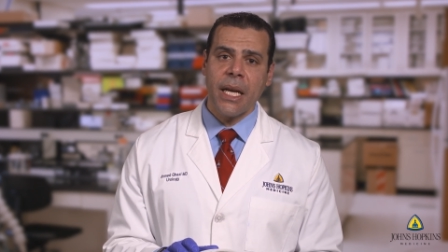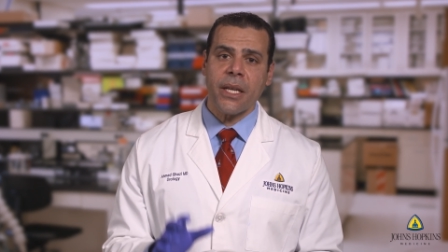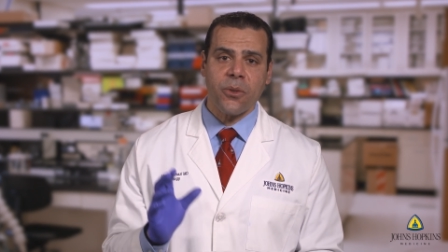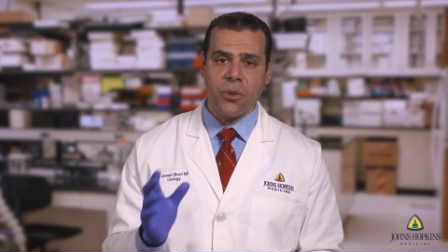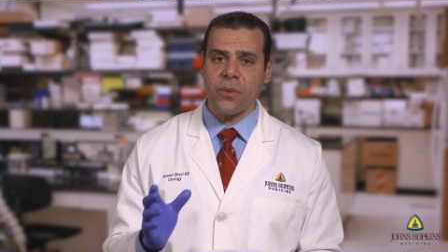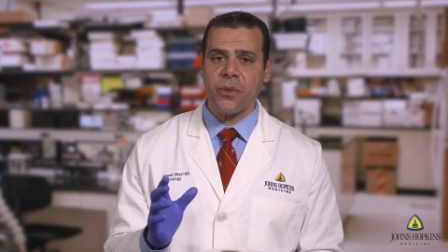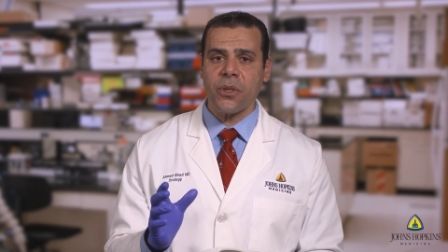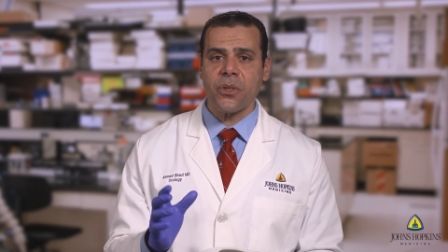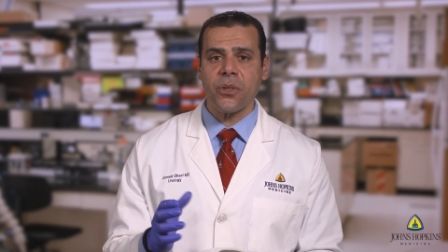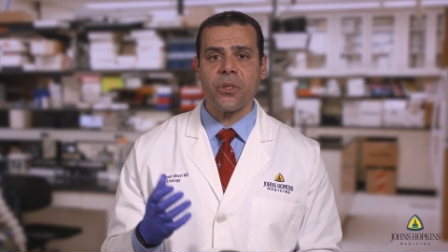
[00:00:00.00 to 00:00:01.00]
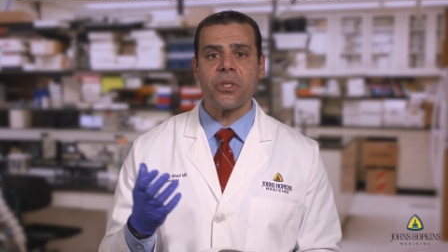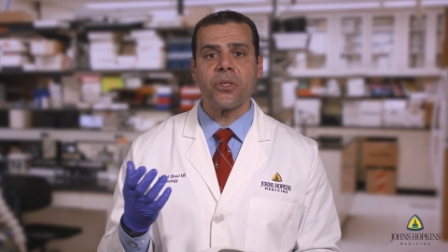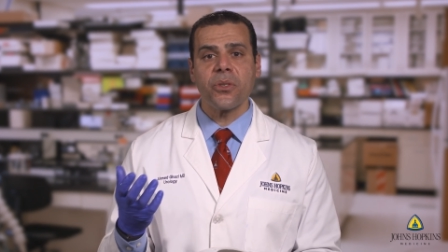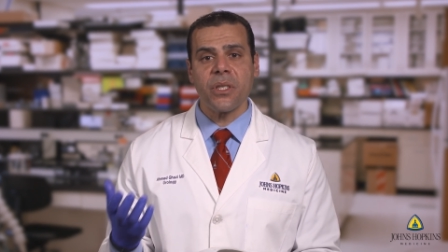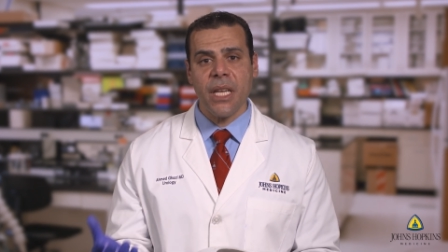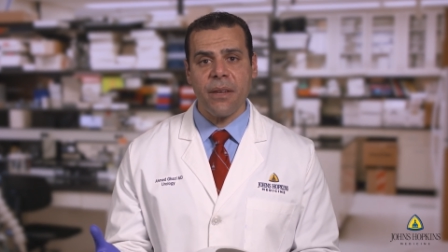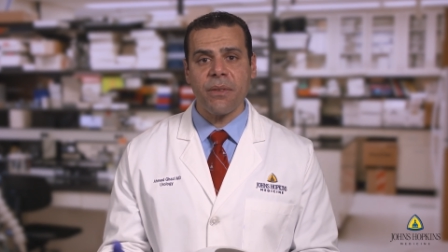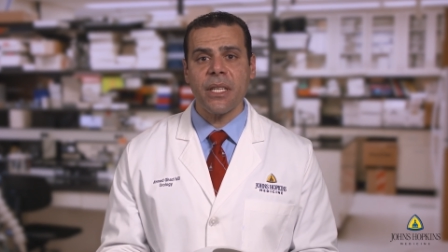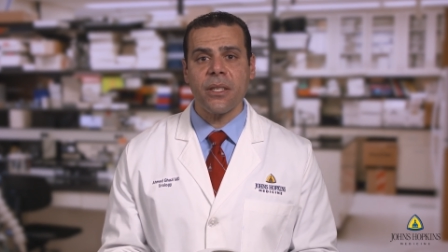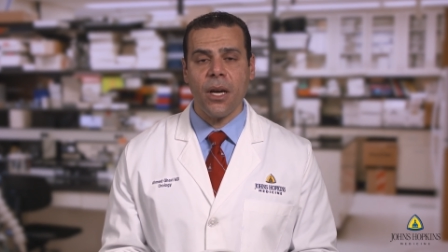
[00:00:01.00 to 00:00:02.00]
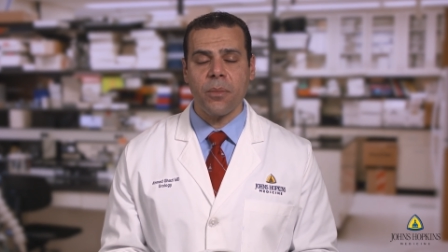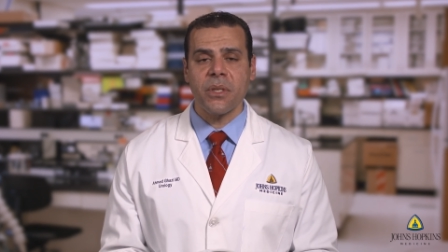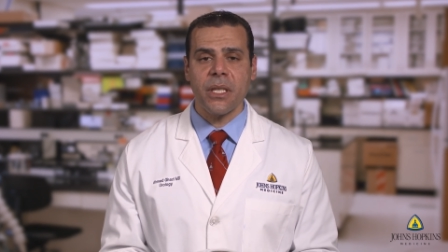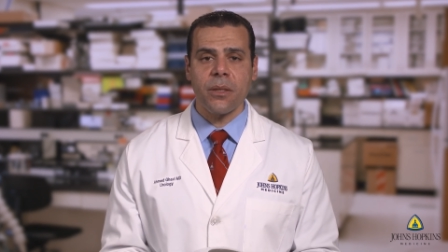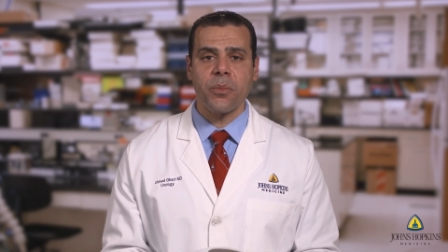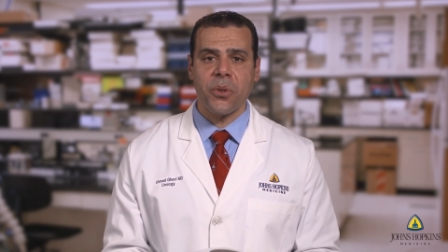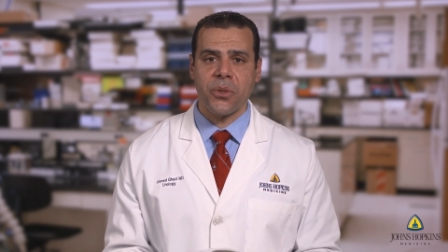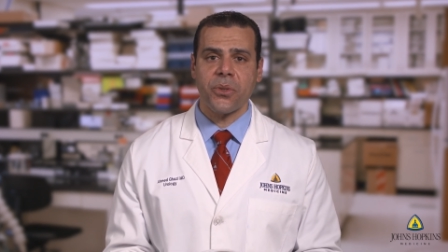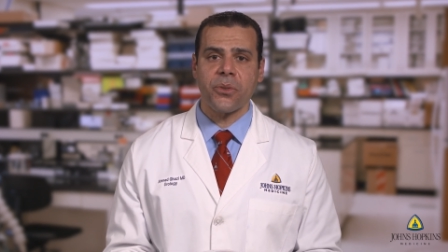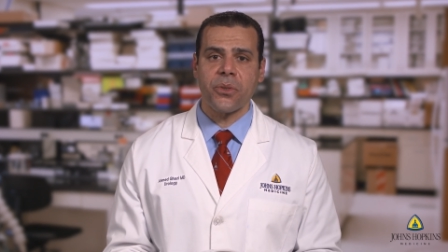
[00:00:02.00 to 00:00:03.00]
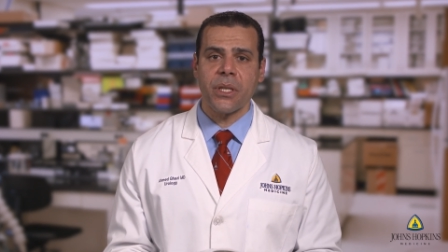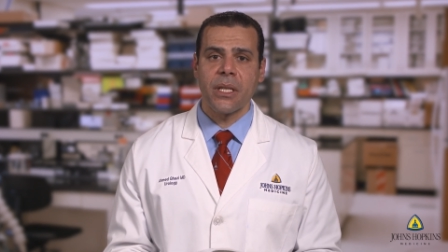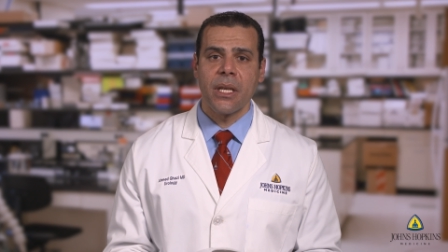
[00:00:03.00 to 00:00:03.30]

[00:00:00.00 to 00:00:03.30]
in order for a surgeon to safely adopt single-port surgery.